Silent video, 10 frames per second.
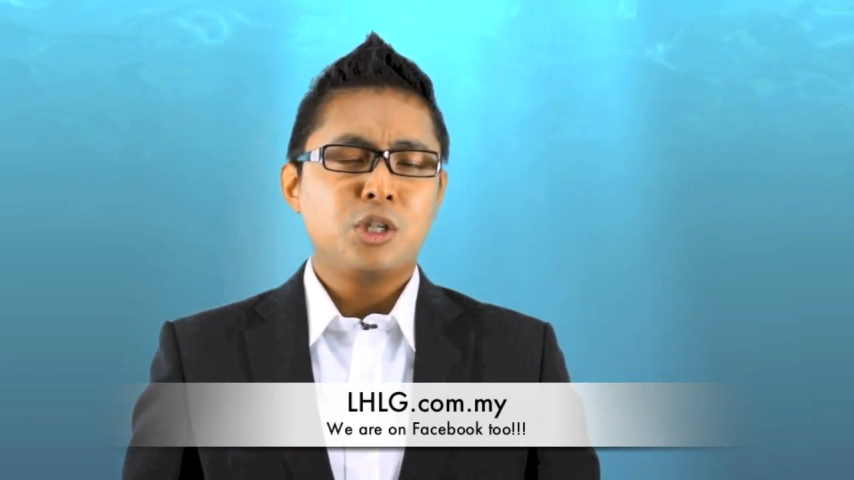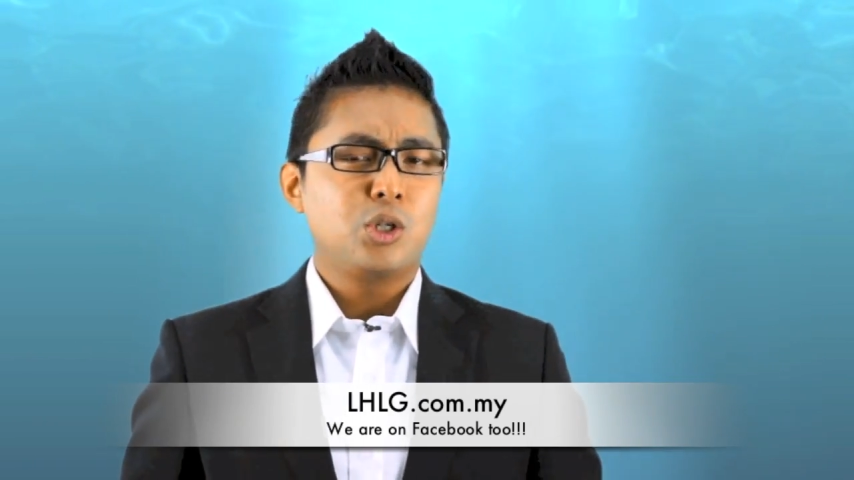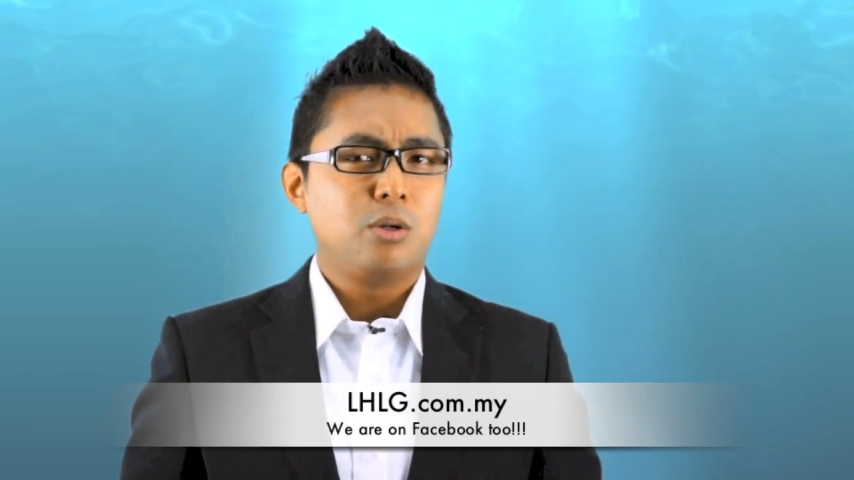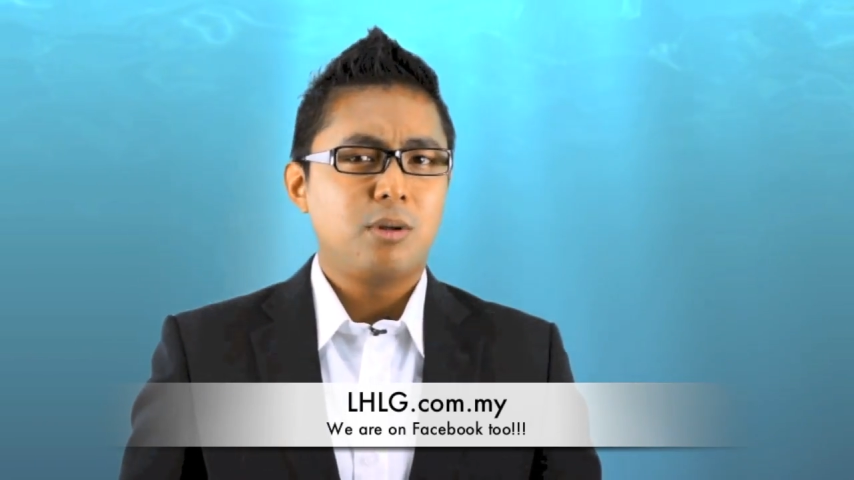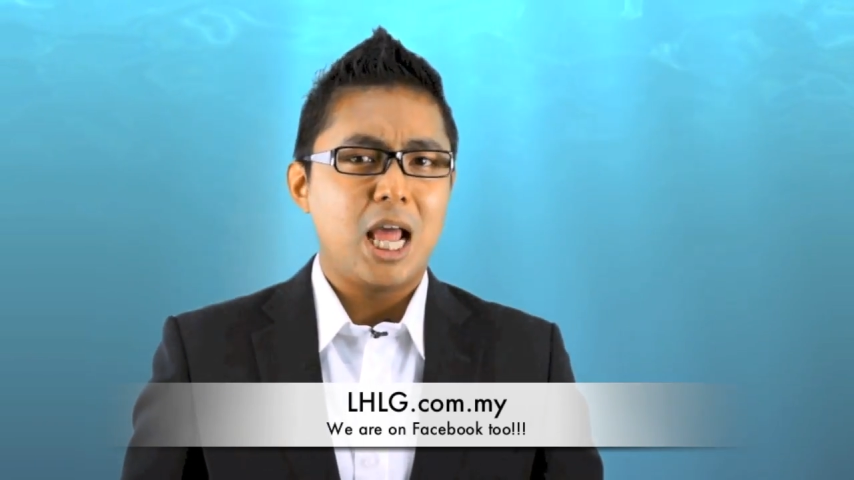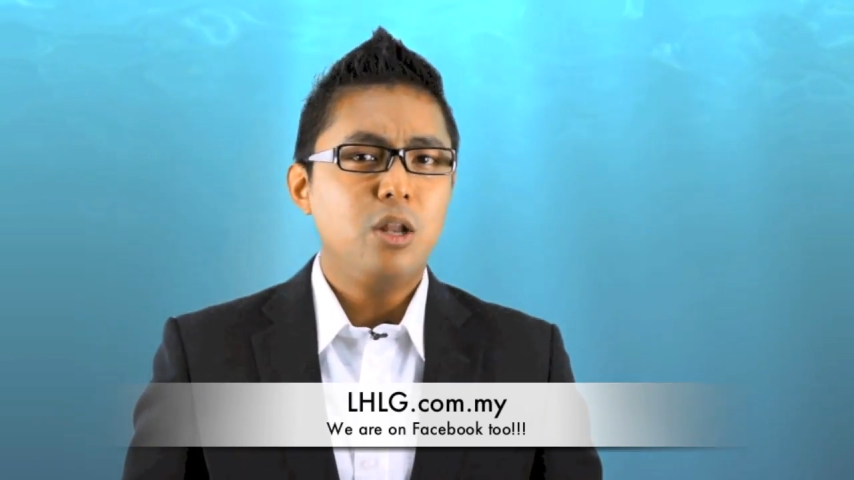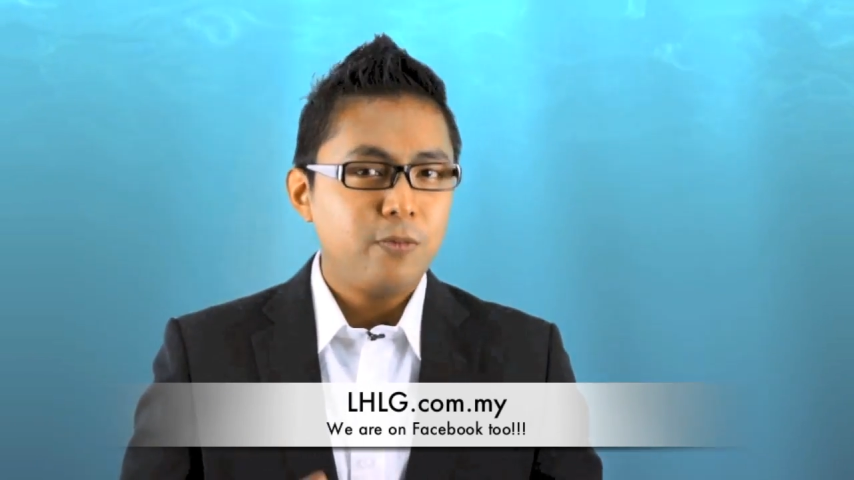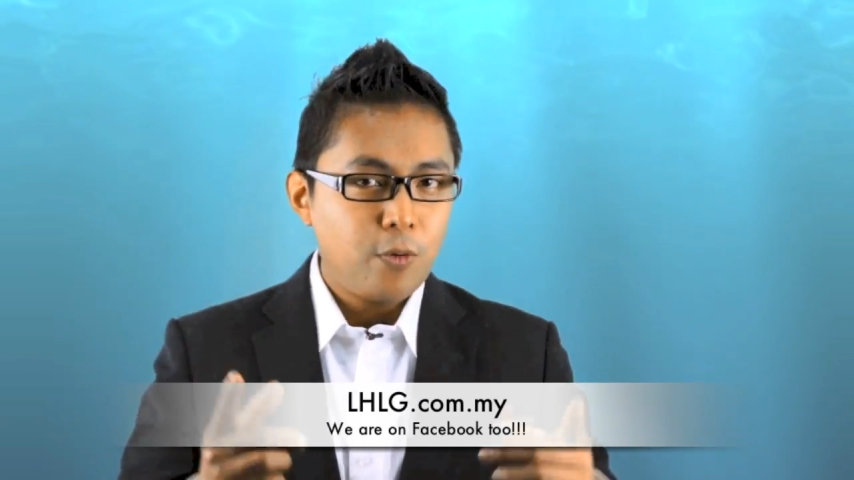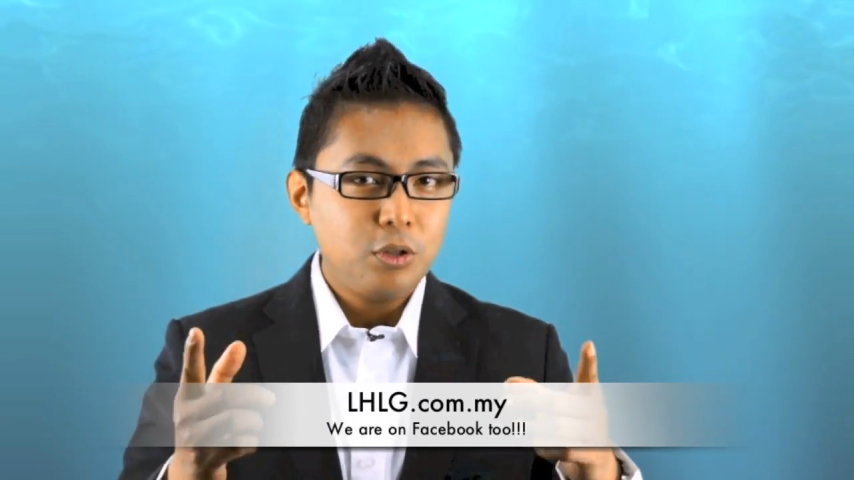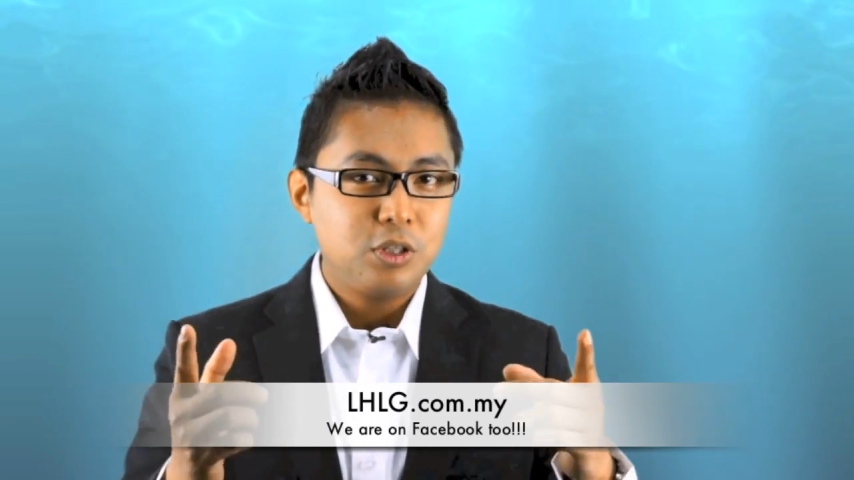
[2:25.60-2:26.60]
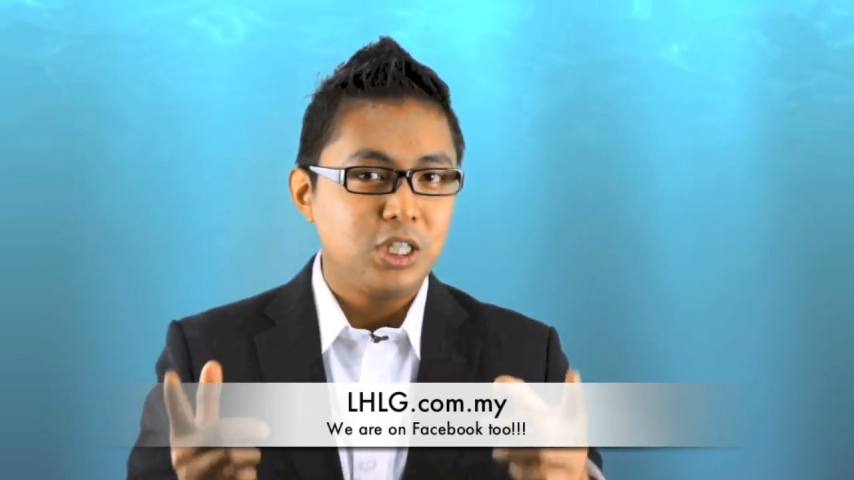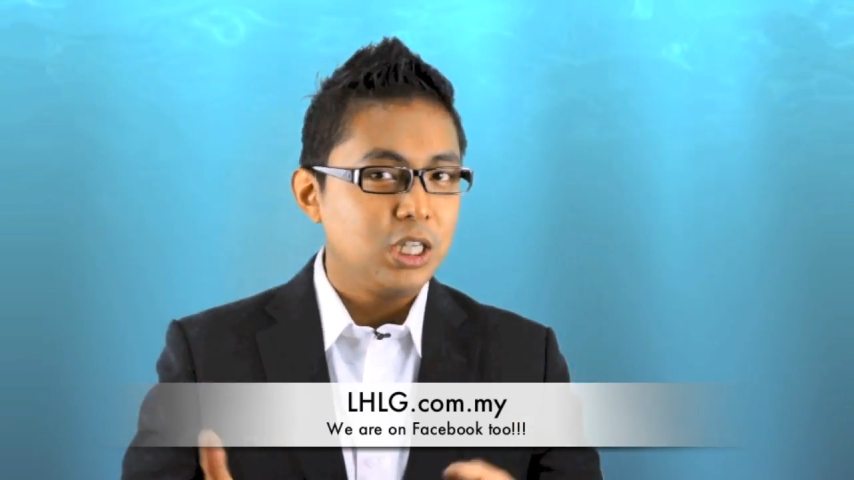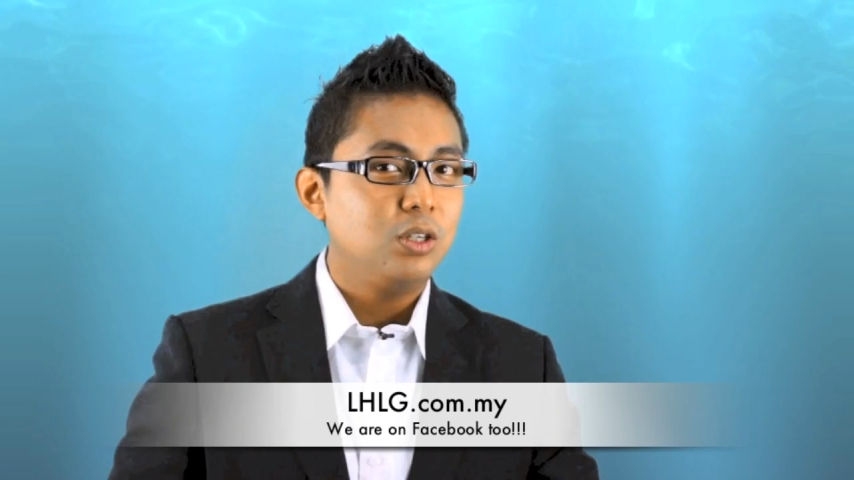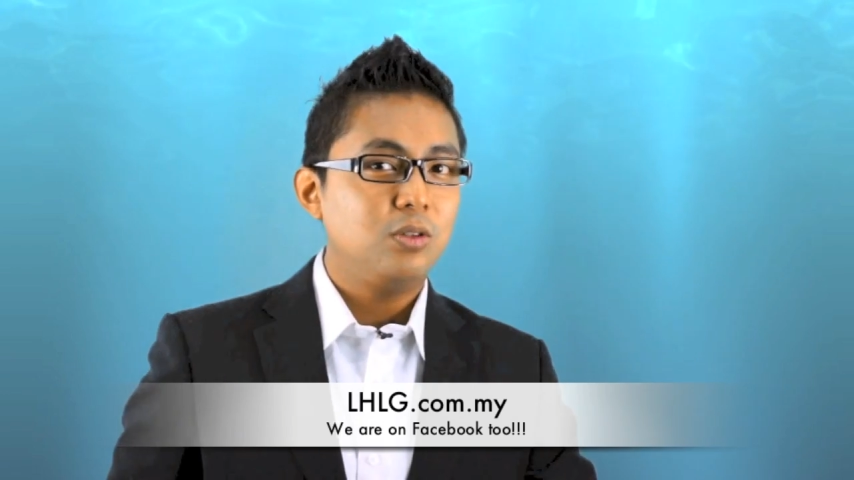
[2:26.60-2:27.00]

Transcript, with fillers: So I look forward to seeing